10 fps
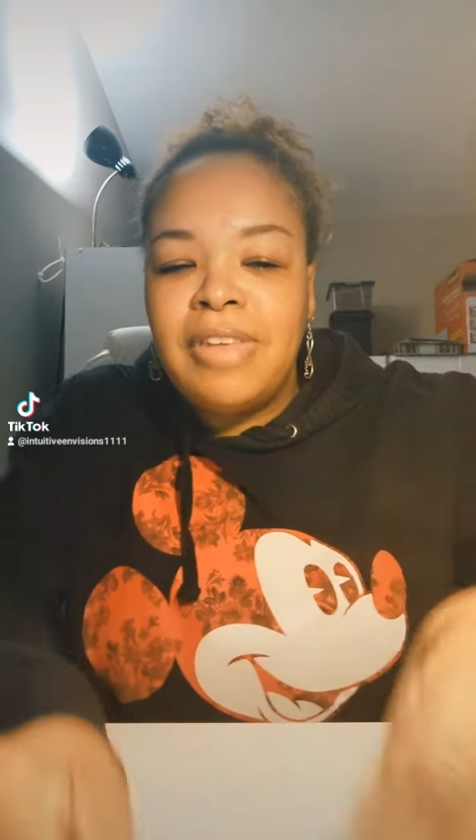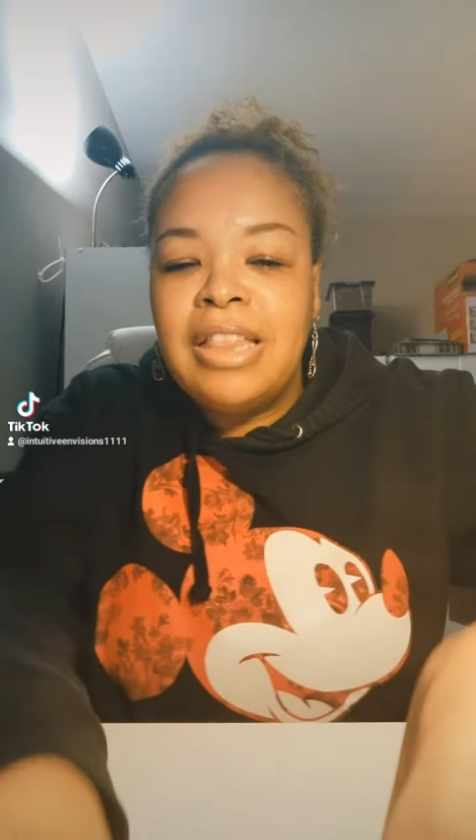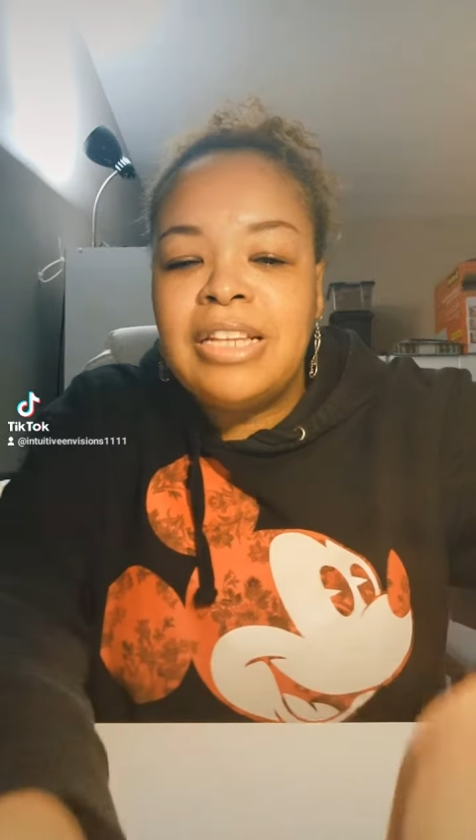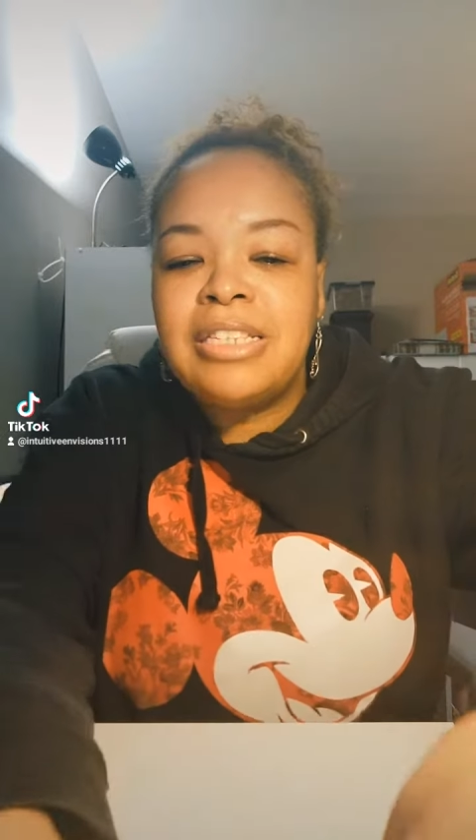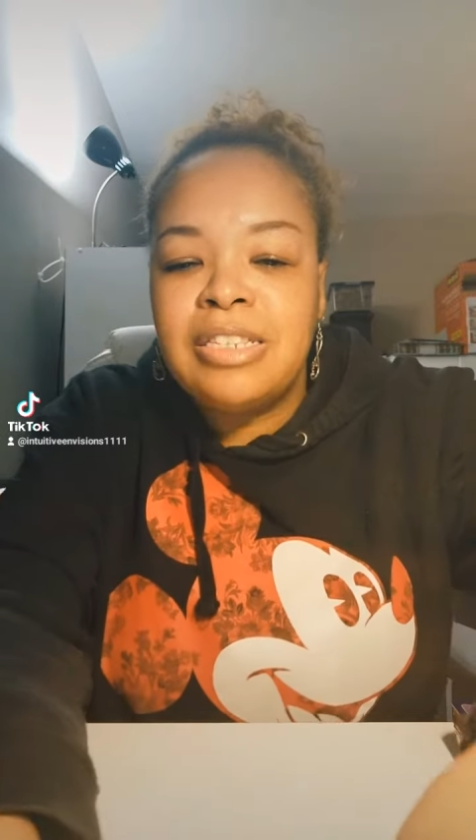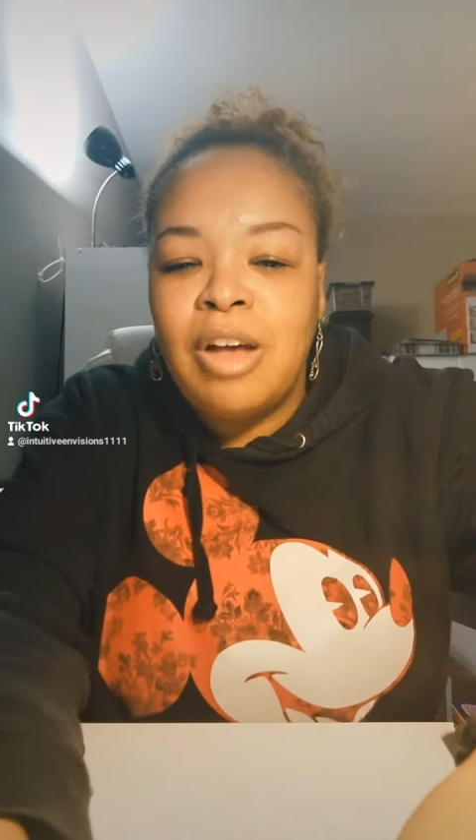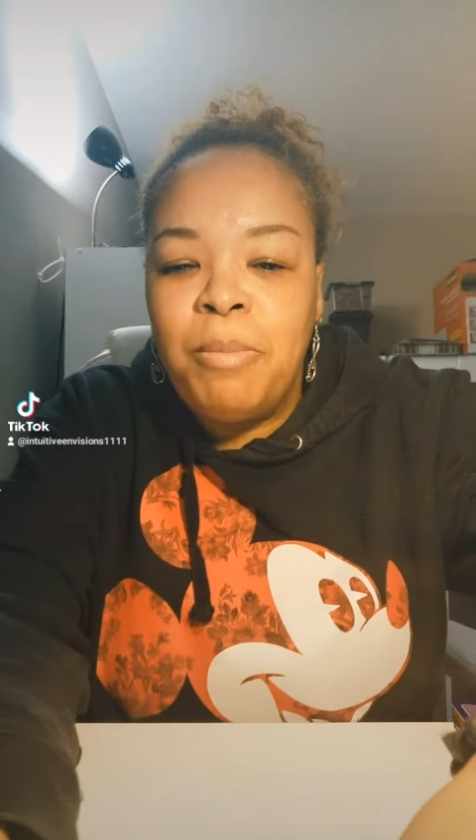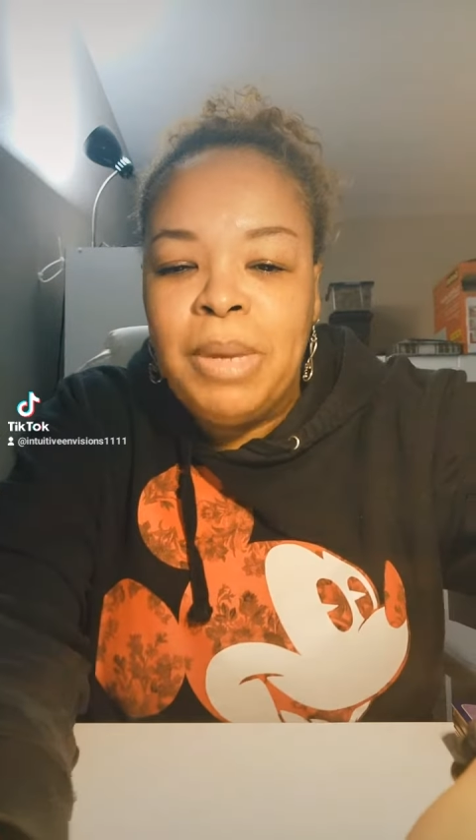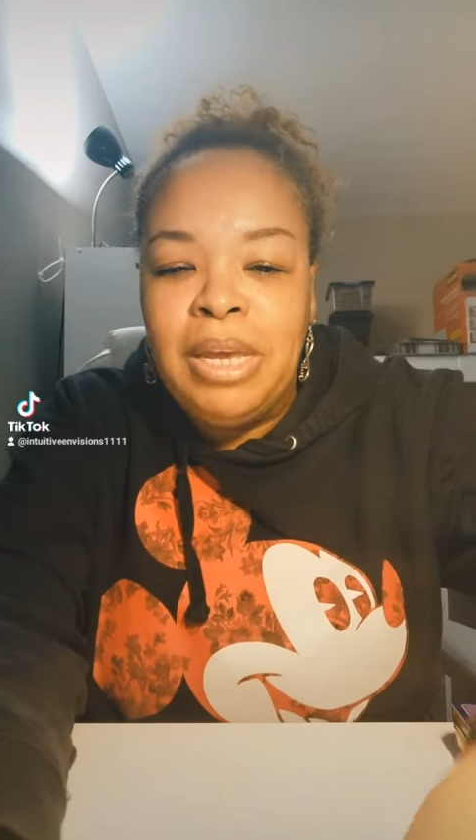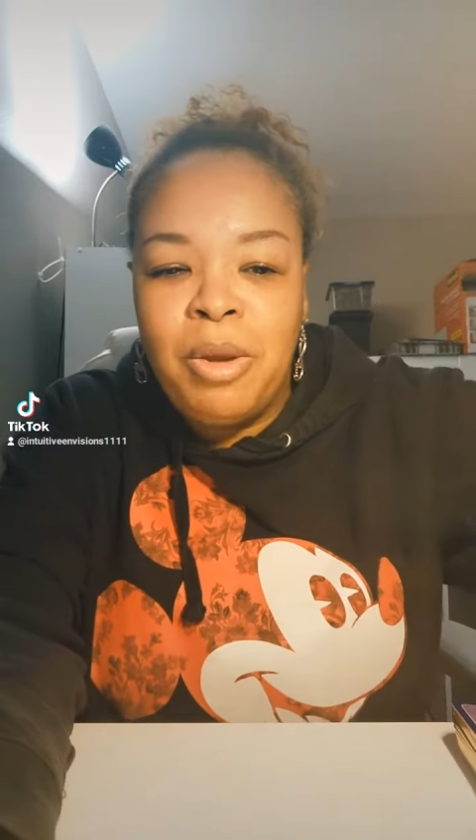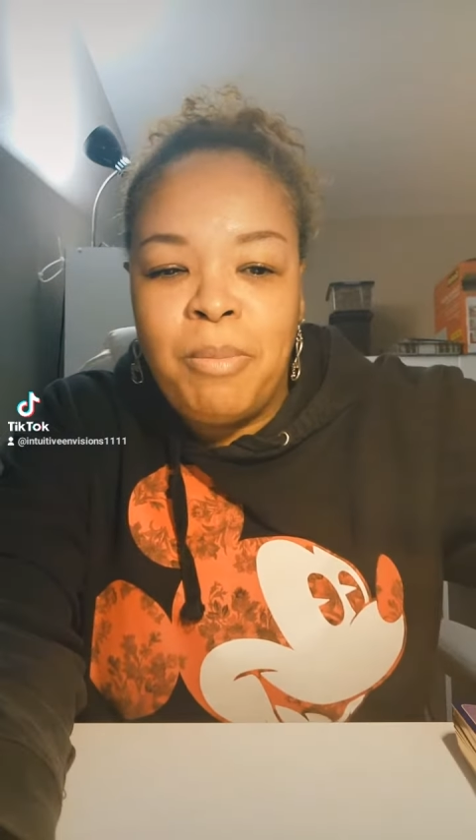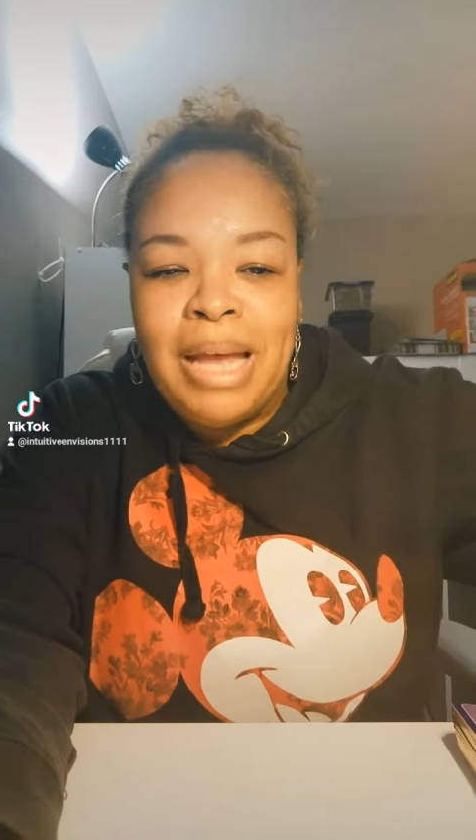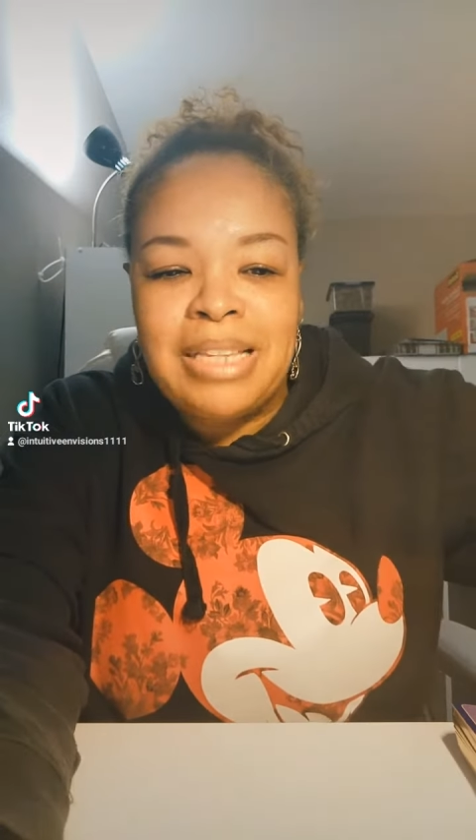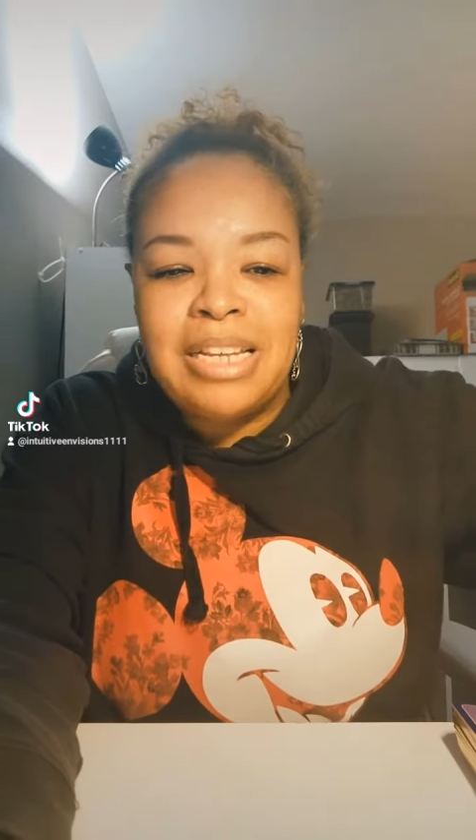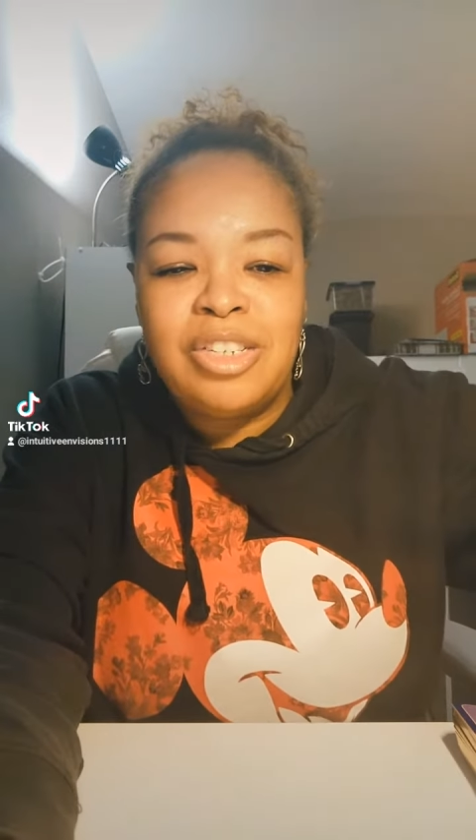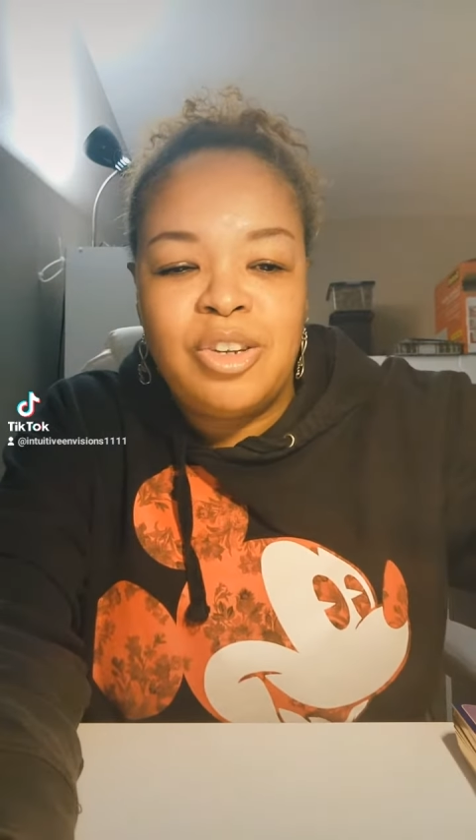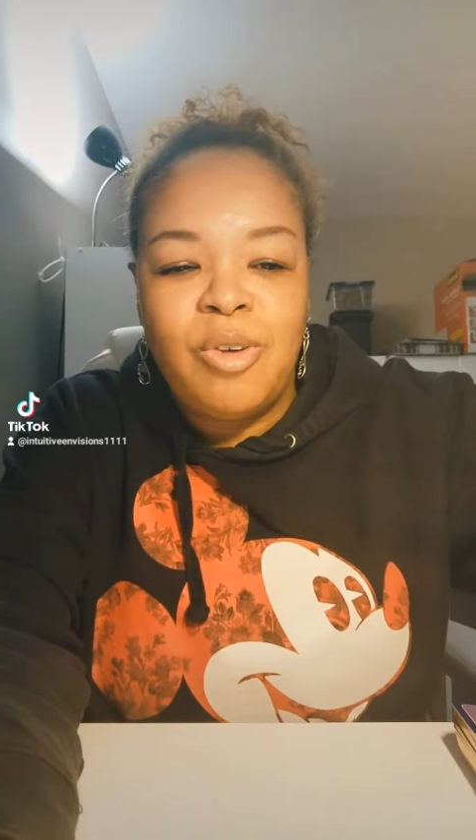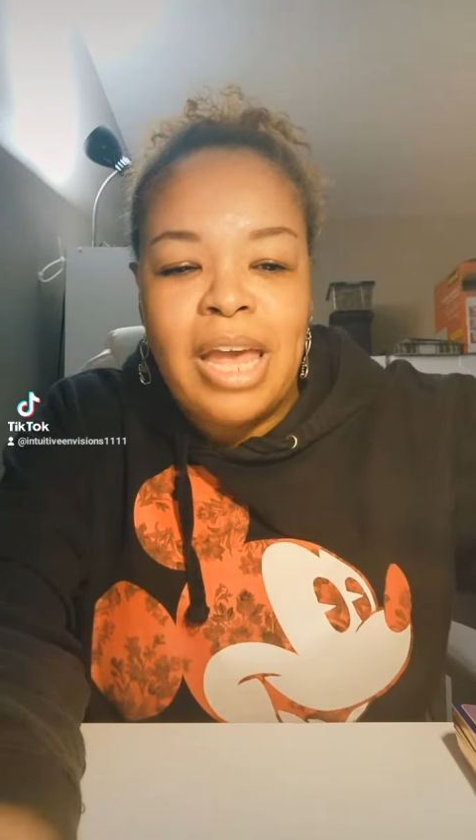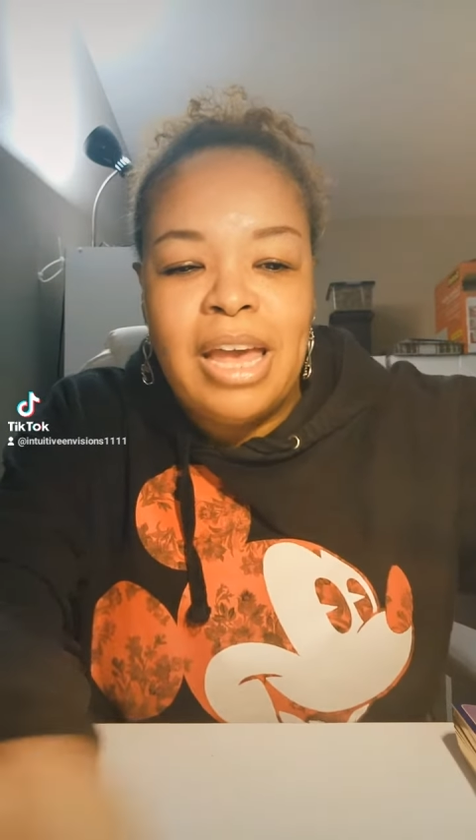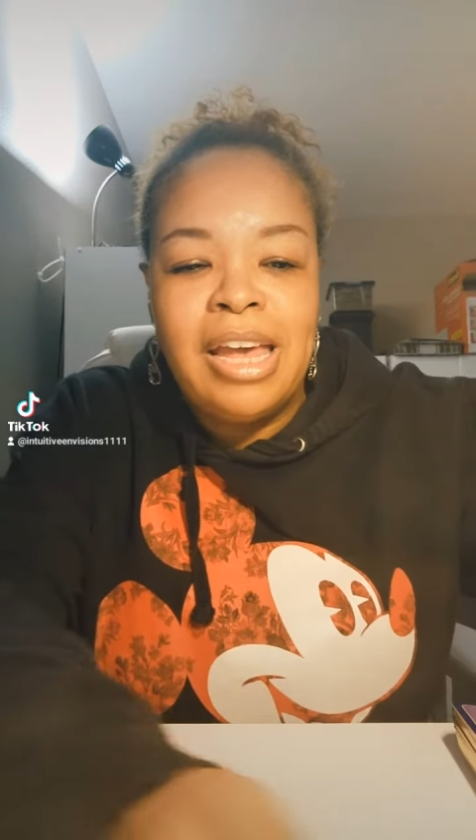and this is going to be your message,
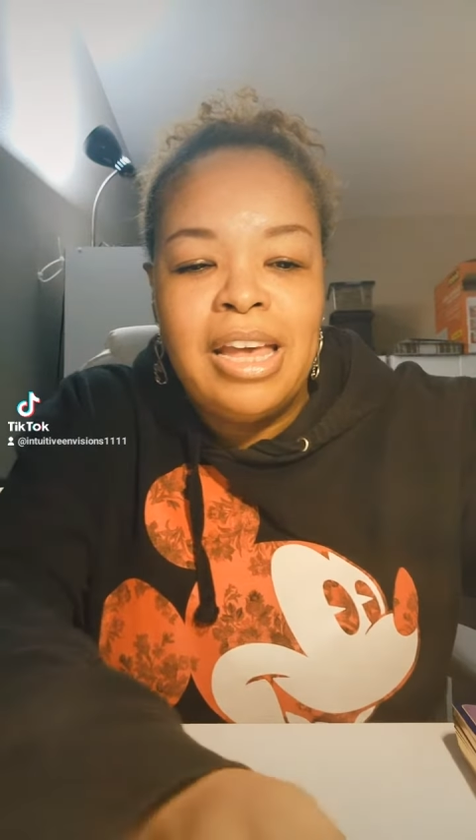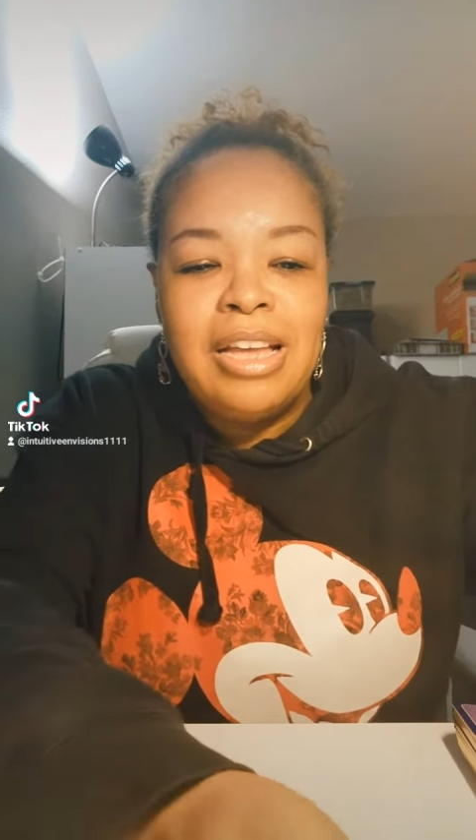okay?